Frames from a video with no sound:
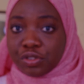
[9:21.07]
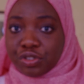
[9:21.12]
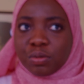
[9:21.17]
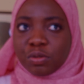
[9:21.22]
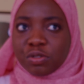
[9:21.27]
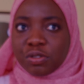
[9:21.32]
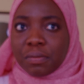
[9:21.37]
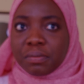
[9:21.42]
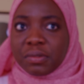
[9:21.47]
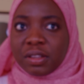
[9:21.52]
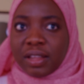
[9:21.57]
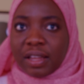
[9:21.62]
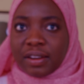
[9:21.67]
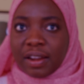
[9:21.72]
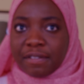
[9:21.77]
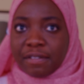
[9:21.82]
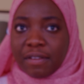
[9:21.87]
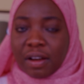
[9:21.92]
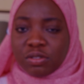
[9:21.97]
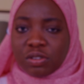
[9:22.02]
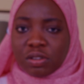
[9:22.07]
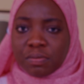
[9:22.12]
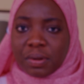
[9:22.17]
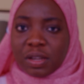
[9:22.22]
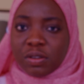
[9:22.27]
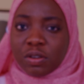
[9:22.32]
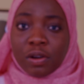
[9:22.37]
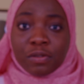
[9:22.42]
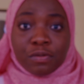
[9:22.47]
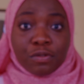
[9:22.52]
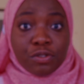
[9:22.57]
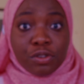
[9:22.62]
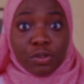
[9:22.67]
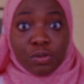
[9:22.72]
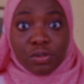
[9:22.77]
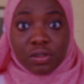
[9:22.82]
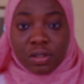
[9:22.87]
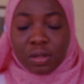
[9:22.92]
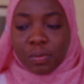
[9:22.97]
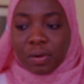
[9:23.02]
This was something that I found a bit
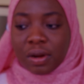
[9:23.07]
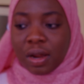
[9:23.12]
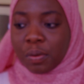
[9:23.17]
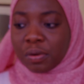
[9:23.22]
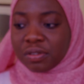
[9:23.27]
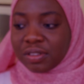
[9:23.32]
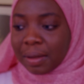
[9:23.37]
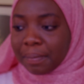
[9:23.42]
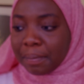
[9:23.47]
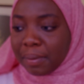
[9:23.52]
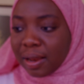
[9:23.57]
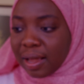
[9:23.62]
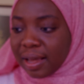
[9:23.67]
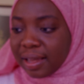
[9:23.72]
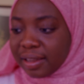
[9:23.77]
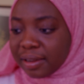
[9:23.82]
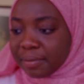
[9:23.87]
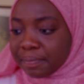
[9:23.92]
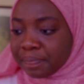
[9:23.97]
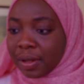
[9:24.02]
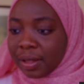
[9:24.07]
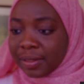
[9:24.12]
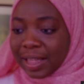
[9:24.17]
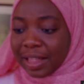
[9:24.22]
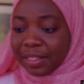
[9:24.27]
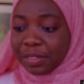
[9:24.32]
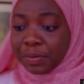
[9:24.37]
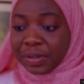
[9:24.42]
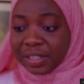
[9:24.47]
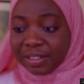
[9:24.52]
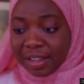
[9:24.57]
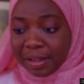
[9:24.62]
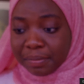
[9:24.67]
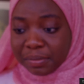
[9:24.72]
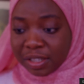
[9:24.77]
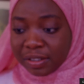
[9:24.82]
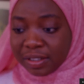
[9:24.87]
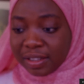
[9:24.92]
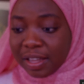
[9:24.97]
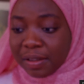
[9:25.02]
confusing when I was applying. There are 3
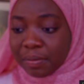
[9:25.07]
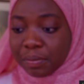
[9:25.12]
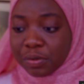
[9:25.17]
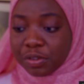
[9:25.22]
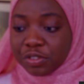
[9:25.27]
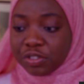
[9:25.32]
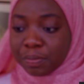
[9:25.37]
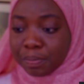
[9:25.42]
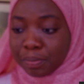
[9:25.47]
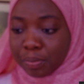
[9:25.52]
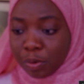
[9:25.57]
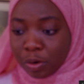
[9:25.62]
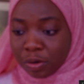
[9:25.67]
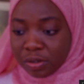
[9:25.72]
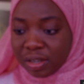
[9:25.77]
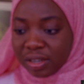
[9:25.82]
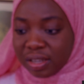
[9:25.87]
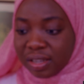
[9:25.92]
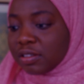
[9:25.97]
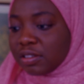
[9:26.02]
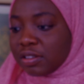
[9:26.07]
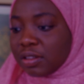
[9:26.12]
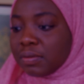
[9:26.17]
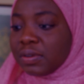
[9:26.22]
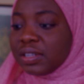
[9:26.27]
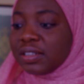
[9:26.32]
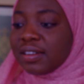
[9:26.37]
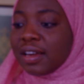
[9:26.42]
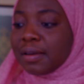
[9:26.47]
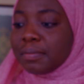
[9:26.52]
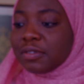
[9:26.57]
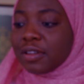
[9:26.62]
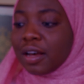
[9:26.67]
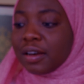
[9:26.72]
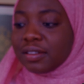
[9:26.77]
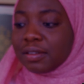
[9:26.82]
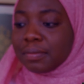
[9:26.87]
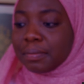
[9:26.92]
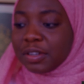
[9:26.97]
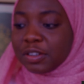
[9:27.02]
terms in Cambridge broadly. 3 terms are
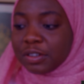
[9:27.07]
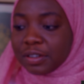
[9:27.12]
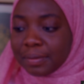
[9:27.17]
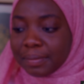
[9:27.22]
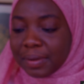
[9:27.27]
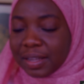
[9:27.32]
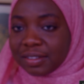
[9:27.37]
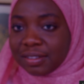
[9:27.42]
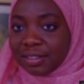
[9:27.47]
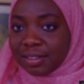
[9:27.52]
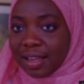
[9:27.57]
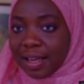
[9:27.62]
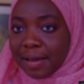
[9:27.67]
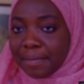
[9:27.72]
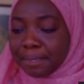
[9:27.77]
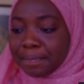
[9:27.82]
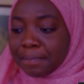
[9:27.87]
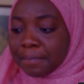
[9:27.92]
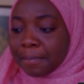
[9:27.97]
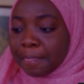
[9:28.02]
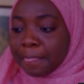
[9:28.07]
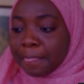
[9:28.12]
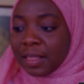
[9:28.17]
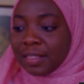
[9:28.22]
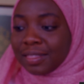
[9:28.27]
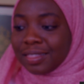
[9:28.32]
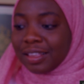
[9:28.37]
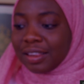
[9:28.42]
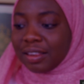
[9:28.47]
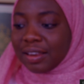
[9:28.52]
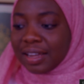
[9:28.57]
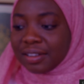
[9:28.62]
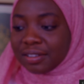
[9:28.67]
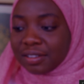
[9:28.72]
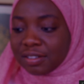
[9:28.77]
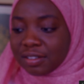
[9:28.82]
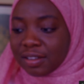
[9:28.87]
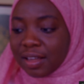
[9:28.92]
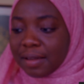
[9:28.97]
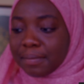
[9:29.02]
the Michaelmas term, the
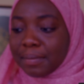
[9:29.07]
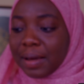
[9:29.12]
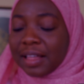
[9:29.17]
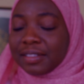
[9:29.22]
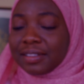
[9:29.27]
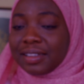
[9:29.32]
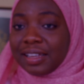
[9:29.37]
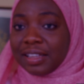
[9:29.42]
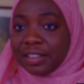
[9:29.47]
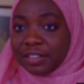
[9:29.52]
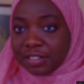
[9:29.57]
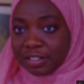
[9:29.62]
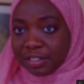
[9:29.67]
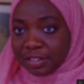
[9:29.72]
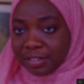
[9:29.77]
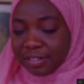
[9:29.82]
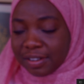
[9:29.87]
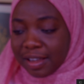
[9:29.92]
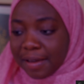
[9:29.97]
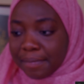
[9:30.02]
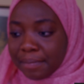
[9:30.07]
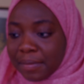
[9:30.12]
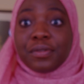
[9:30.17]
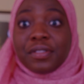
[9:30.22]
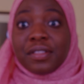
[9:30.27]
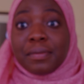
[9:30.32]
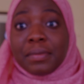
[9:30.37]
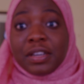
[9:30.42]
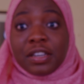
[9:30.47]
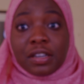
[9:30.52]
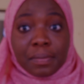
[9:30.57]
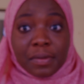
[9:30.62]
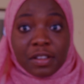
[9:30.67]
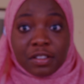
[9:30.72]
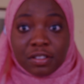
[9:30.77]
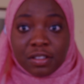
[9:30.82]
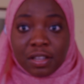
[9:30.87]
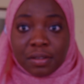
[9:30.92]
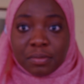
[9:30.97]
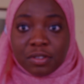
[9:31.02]
Lent term, and the Easter term. The
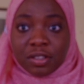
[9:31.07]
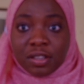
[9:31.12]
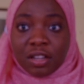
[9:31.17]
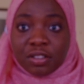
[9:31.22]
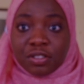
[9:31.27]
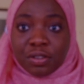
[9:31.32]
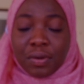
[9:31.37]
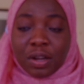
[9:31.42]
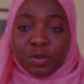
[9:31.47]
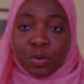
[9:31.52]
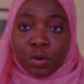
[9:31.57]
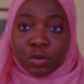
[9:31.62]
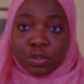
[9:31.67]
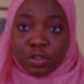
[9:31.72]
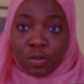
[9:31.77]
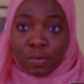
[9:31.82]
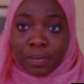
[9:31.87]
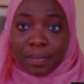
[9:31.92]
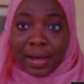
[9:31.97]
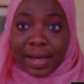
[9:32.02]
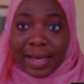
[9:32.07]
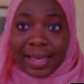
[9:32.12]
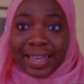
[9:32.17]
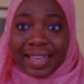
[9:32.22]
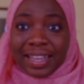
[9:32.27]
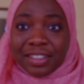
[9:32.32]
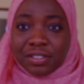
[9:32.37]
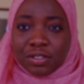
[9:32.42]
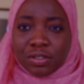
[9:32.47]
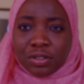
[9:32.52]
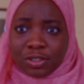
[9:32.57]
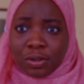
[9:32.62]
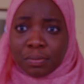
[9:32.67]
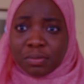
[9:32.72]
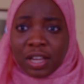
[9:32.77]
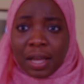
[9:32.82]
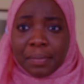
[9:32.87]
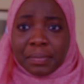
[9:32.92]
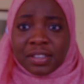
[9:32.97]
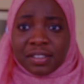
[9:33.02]
Michaelmas term starts around October and ends
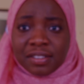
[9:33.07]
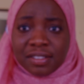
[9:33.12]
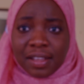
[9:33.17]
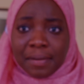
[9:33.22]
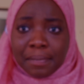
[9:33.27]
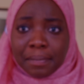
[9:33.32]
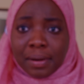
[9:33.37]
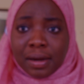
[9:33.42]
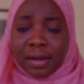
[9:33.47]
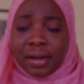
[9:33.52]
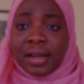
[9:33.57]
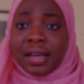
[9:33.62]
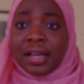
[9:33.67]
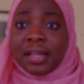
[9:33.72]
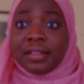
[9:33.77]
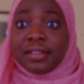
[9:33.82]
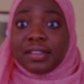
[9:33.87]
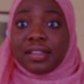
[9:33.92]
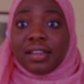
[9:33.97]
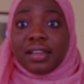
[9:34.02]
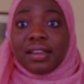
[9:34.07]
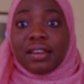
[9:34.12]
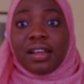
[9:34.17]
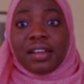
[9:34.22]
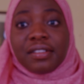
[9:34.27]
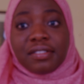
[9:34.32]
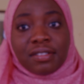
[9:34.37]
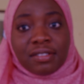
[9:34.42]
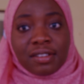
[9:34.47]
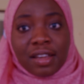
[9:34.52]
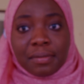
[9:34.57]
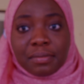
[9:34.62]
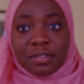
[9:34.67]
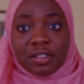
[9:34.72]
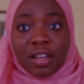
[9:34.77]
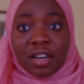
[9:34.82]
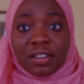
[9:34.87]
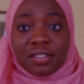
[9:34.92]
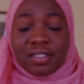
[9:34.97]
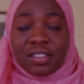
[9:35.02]
sometime in December. The Lent term
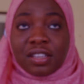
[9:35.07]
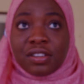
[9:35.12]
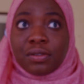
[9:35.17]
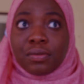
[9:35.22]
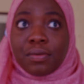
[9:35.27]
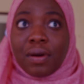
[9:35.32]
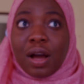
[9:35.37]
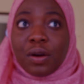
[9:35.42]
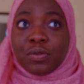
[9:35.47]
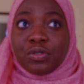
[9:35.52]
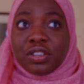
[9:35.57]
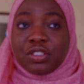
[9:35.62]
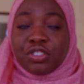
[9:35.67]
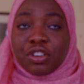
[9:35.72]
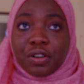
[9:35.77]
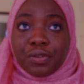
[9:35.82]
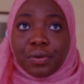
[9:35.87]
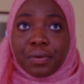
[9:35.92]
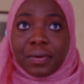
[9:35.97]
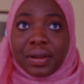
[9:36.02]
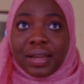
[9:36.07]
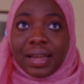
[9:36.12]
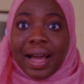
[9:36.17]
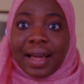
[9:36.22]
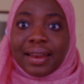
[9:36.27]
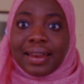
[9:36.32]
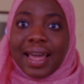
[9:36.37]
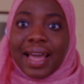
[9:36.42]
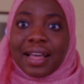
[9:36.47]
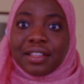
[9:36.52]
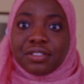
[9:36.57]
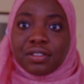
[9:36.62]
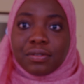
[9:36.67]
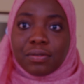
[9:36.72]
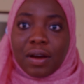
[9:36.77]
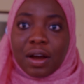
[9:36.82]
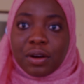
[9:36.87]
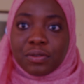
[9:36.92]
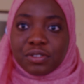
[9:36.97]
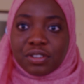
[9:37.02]
starts in around January and ends
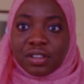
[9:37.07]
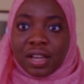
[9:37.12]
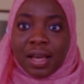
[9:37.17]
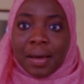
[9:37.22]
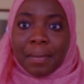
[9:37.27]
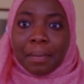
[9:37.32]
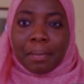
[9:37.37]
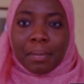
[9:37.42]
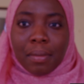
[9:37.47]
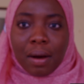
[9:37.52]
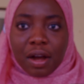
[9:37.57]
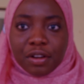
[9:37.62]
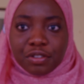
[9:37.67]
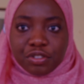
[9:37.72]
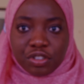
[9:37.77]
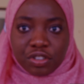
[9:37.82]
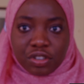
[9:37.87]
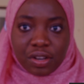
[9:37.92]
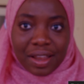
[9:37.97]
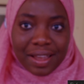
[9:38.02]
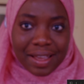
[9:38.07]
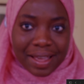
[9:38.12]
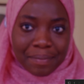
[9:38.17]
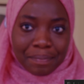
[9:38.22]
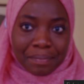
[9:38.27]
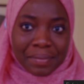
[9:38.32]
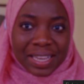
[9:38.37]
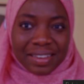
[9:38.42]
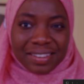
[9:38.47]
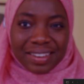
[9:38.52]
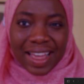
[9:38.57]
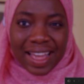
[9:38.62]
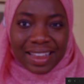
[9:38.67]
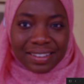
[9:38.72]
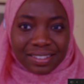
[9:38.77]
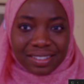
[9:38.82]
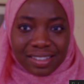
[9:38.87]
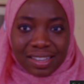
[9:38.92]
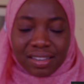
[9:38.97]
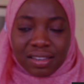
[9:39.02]
around March,
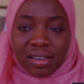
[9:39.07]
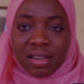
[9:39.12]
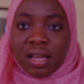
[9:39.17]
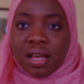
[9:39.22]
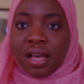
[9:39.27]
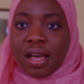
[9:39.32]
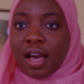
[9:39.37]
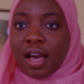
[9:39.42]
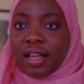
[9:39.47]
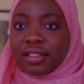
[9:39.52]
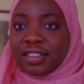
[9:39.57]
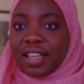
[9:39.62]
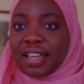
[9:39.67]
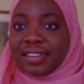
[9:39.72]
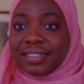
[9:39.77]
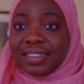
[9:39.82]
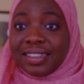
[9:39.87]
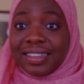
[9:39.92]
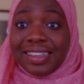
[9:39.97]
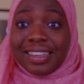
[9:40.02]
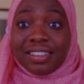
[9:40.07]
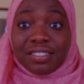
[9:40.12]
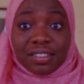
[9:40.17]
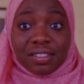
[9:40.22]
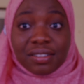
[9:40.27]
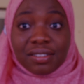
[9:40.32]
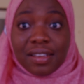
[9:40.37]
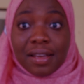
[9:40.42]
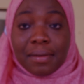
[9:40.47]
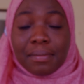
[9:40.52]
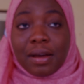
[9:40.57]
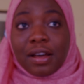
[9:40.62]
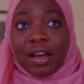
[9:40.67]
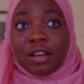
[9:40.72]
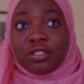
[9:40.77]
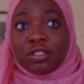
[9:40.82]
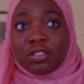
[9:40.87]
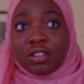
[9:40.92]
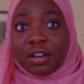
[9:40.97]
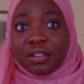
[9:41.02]
mid-ending. Then the Easter term
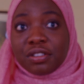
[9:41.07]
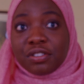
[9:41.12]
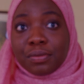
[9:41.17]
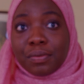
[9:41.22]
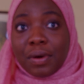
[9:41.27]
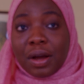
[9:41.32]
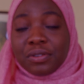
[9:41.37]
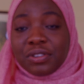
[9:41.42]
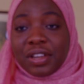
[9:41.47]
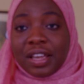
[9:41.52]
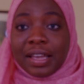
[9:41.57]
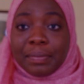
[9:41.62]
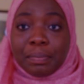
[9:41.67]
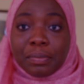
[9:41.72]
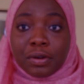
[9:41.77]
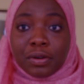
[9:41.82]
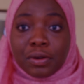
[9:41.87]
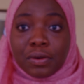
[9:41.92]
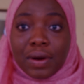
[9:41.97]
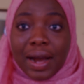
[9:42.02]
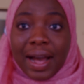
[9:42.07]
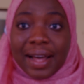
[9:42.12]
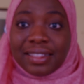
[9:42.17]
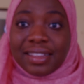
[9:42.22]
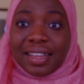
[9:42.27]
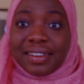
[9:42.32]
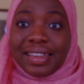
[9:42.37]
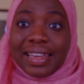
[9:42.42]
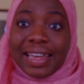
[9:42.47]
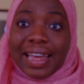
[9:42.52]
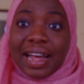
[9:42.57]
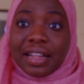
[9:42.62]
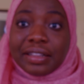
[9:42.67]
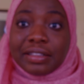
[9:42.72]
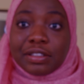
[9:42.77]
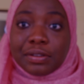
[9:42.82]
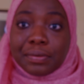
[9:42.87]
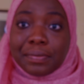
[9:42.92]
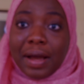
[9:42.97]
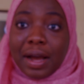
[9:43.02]
starts around April and then it
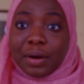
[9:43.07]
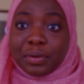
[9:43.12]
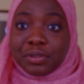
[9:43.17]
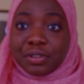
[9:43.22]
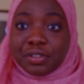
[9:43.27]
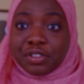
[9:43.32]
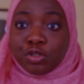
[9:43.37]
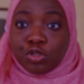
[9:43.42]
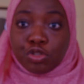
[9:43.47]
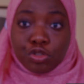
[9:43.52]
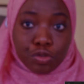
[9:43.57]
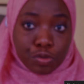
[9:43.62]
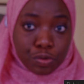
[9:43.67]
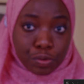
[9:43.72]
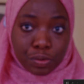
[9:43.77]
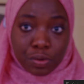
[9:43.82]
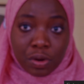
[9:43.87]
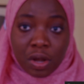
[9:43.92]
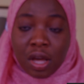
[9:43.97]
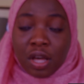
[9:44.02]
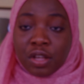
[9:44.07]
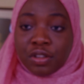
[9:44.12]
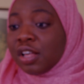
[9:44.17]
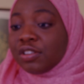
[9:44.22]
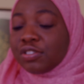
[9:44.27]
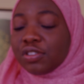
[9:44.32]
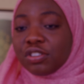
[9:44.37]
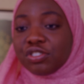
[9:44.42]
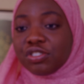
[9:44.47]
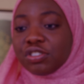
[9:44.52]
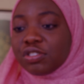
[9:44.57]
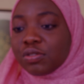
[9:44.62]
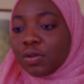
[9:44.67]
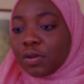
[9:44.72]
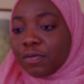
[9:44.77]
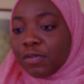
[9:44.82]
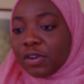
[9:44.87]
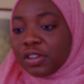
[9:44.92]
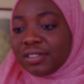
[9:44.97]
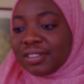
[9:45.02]
ends around June. So it's just good
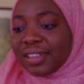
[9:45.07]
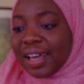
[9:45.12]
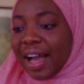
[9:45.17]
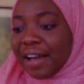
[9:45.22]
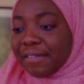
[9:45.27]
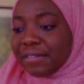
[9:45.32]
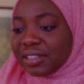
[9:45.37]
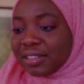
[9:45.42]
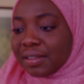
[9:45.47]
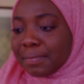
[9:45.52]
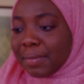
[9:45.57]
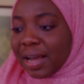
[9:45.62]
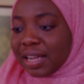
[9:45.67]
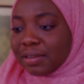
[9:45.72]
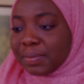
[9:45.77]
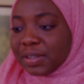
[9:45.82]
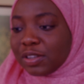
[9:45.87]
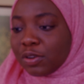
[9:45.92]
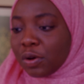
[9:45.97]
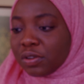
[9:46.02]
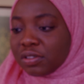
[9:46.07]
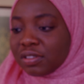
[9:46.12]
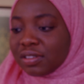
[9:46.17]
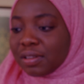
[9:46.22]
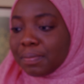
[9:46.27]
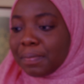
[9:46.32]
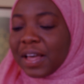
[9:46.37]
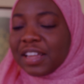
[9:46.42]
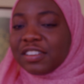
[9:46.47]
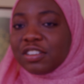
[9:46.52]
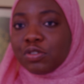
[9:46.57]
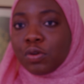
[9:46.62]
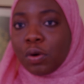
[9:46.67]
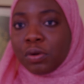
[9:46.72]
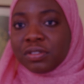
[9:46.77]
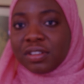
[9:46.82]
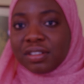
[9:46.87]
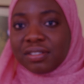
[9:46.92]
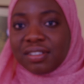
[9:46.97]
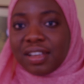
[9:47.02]
for you to have it in mind, because depending
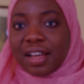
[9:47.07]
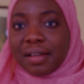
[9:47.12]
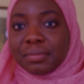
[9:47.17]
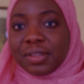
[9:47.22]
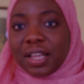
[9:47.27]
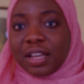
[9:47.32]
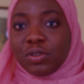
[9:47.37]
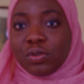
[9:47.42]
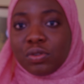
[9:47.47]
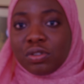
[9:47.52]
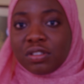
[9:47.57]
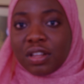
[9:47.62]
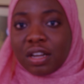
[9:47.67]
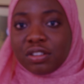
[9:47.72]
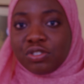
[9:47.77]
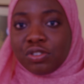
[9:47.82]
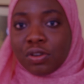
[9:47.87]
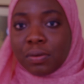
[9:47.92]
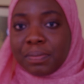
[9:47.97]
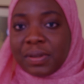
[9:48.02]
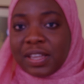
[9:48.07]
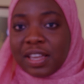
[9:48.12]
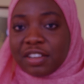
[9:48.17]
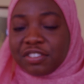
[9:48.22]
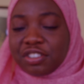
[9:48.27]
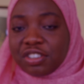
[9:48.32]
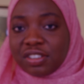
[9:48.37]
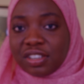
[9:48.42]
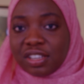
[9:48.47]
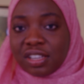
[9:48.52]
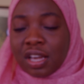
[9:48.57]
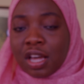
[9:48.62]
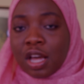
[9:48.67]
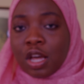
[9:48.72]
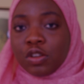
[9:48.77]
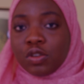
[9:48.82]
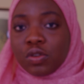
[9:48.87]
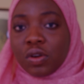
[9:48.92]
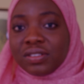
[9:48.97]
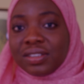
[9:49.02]
on the term that you start your PhD,
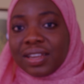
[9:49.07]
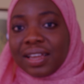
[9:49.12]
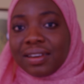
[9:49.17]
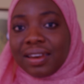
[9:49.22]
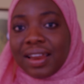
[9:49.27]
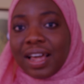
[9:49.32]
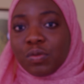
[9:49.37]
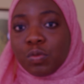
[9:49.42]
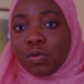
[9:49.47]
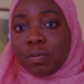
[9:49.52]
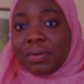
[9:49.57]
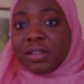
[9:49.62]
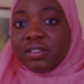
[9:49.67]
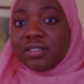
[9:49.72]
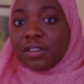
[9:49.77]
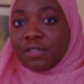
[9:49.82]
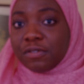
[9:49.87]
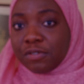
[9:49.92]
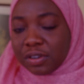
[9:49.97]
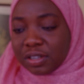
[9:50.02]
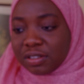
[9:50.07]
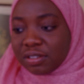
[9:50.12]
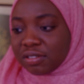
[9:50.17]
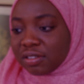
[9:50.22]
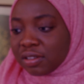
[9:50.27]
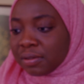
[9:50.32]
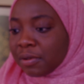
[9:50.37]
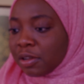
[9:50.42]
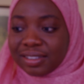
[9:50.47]
your deadline will be different.